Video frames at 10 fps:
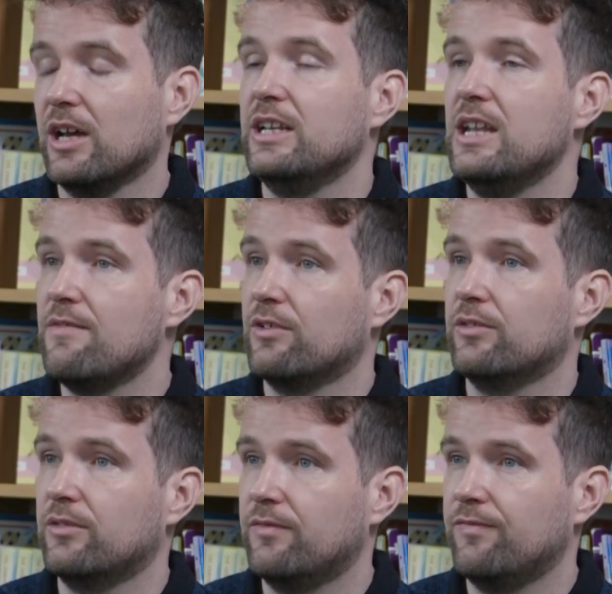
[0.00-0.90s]
I never
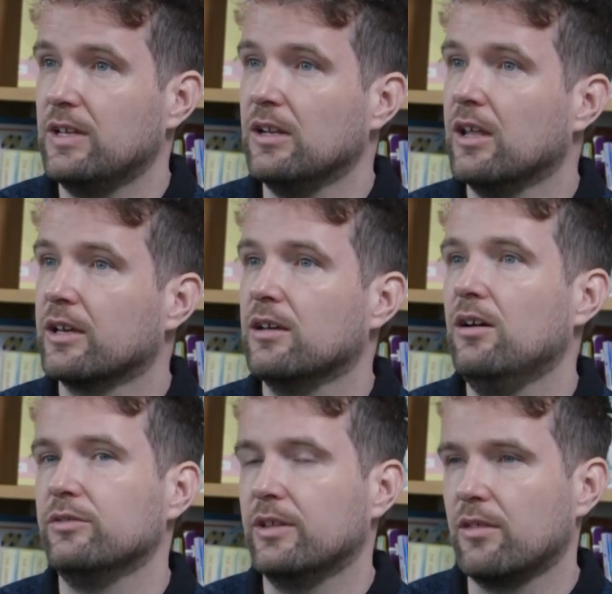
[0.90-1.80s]
feel like,
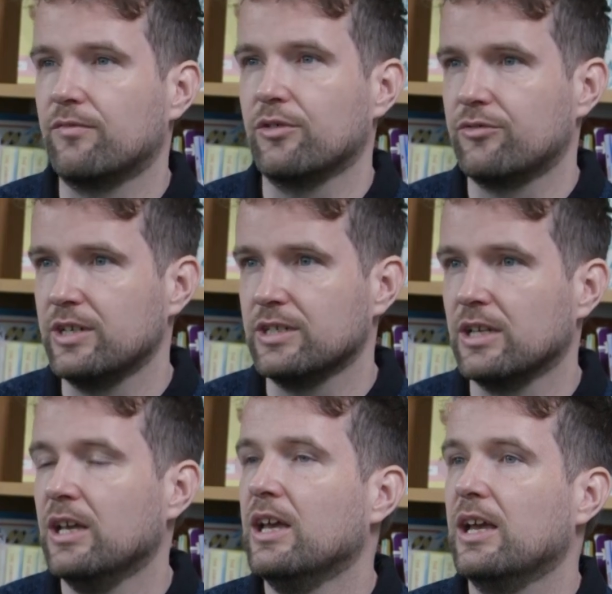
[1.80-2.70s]
oh, this is frustrating.
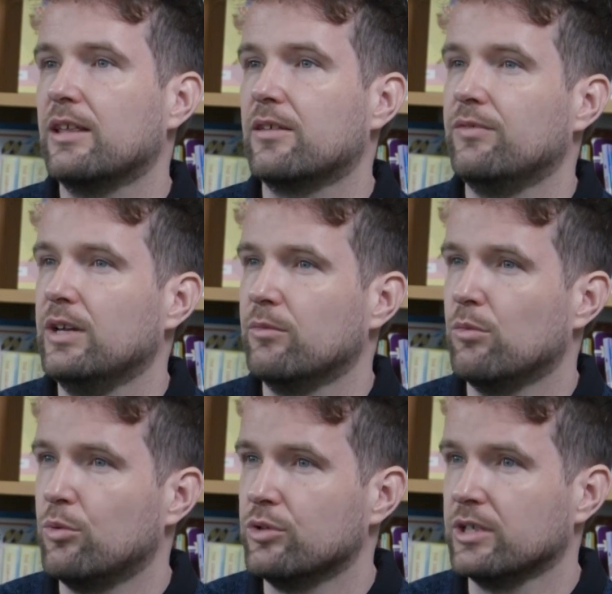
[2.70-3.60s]
It's a really
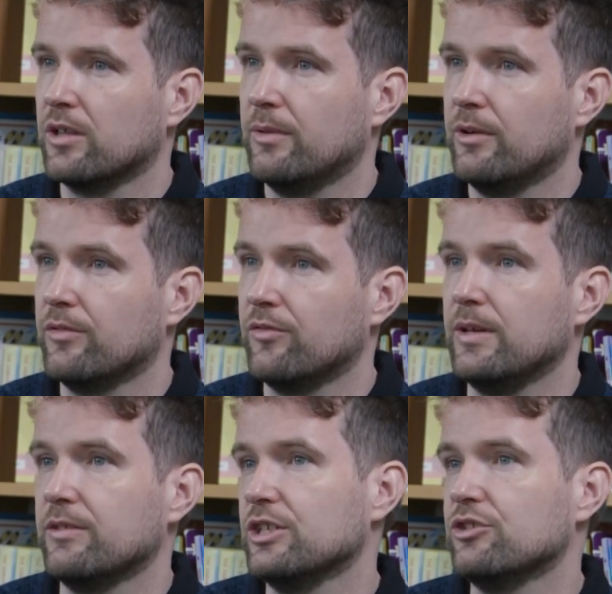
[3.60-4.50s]
rewarding experience for me
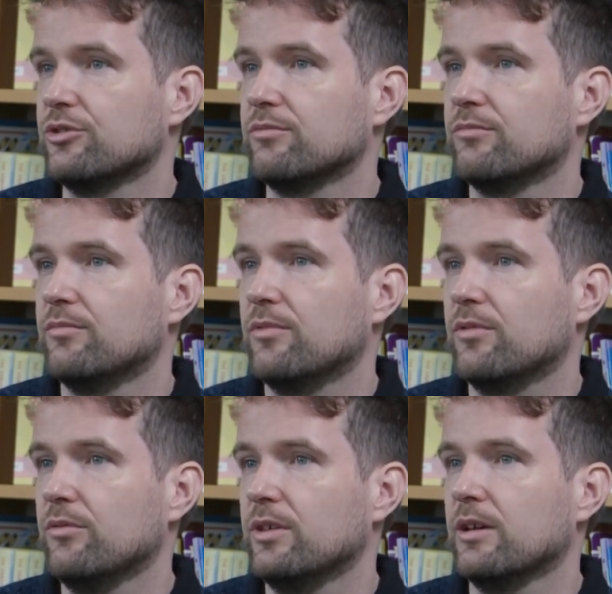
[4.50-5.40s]
as a teacher.
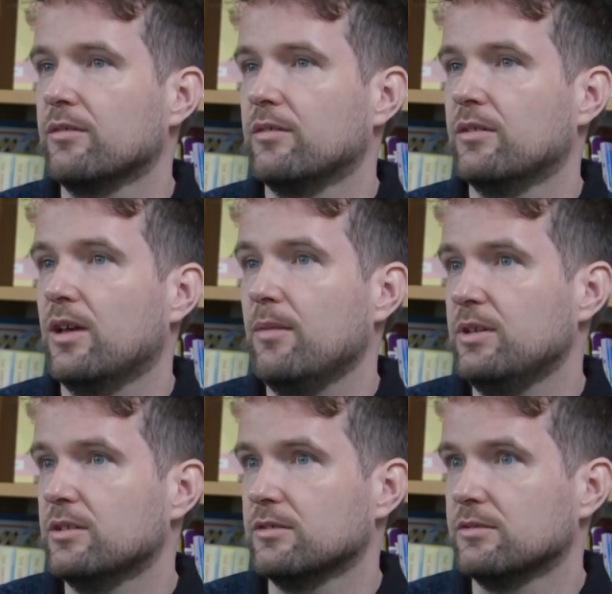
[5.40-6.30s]
So yeah,
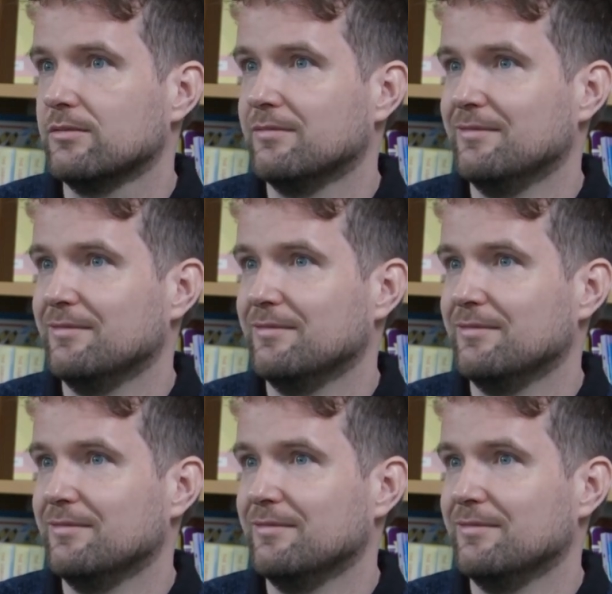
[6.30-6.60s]
happiness.